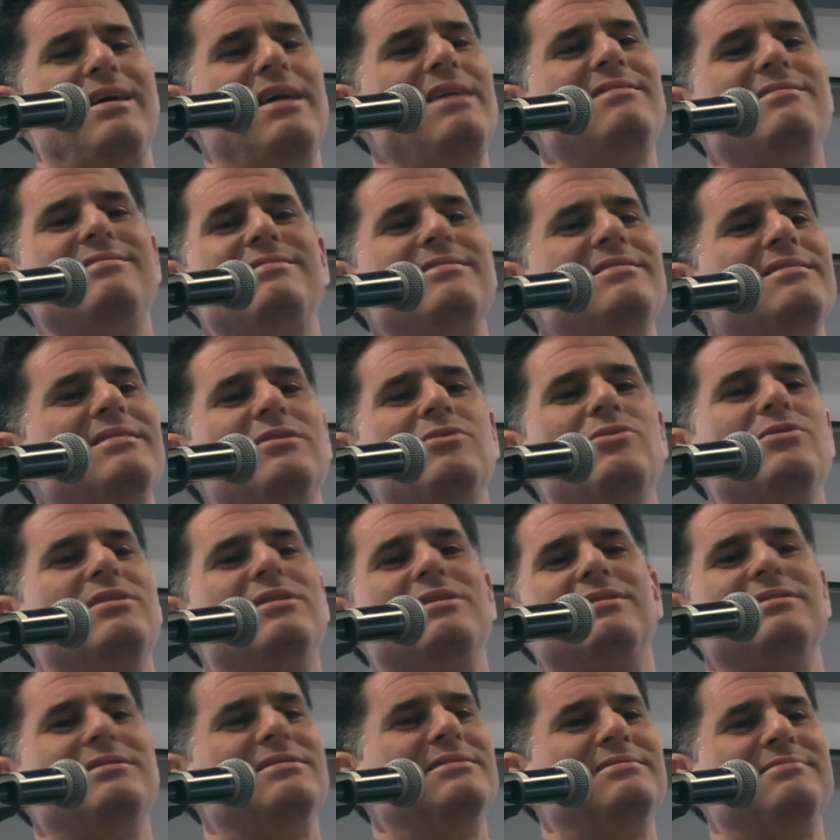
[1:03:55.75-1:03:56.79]
it's,
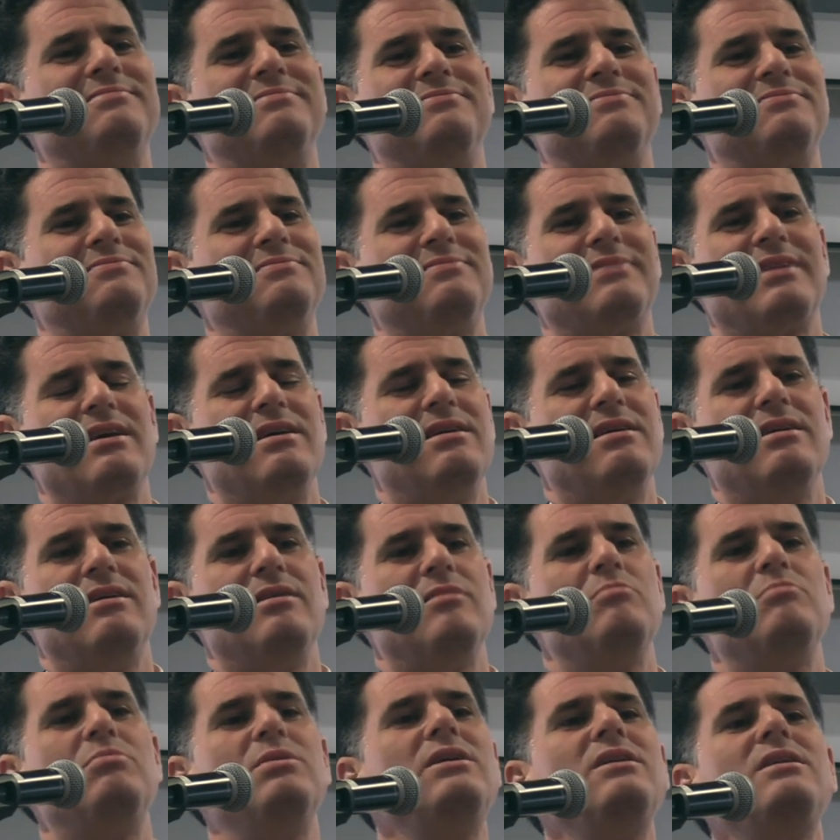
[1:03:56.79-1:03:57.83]
look,
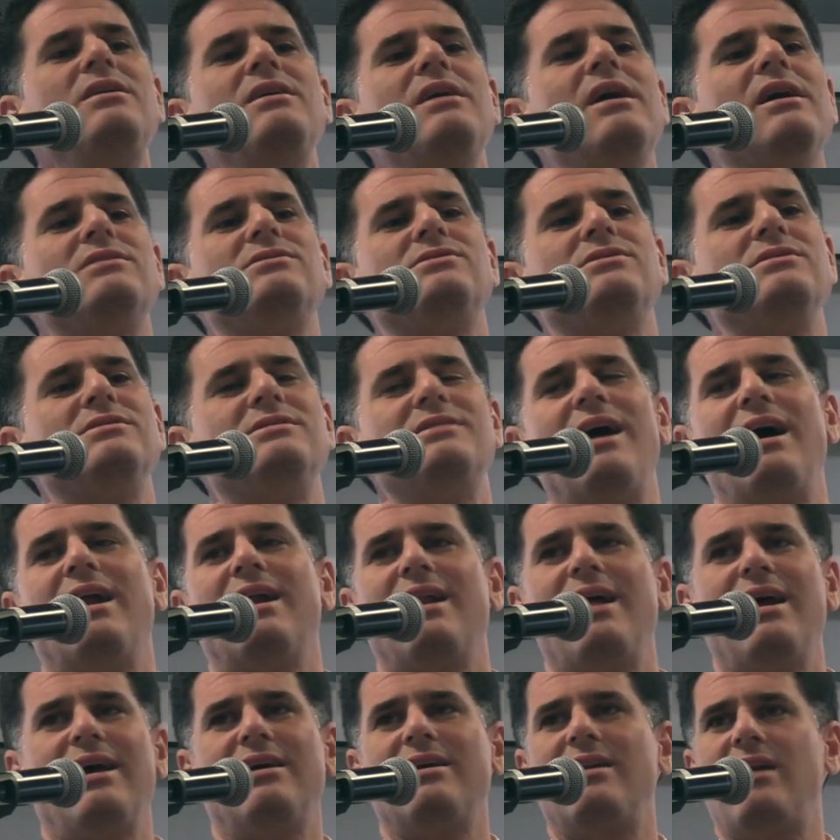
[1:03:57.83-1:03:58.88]
BDS is not
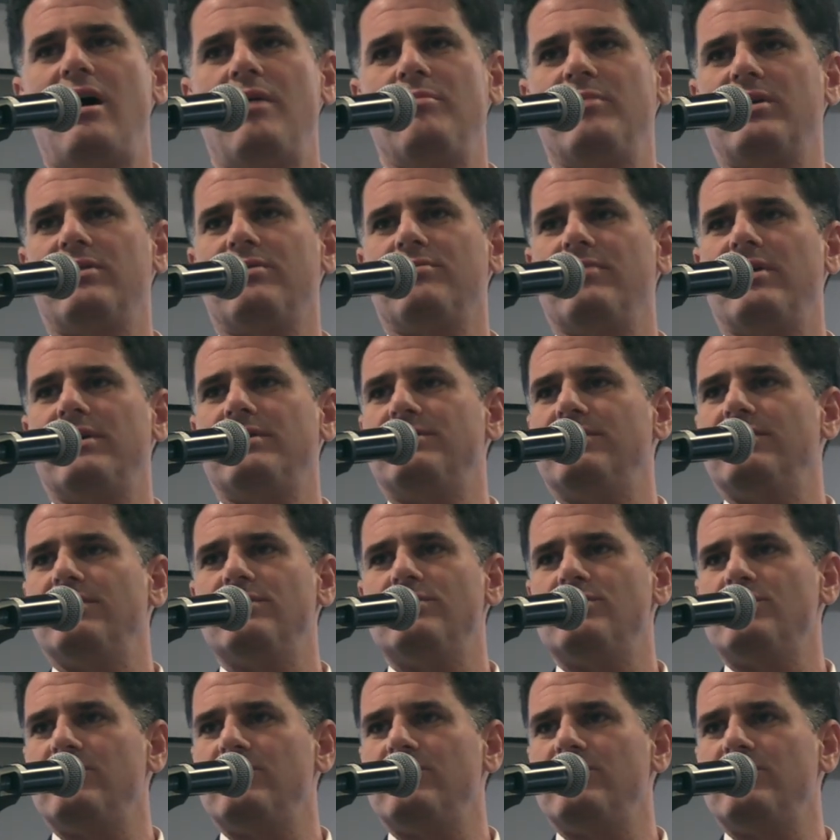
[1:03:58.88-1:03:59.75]
an economic threat to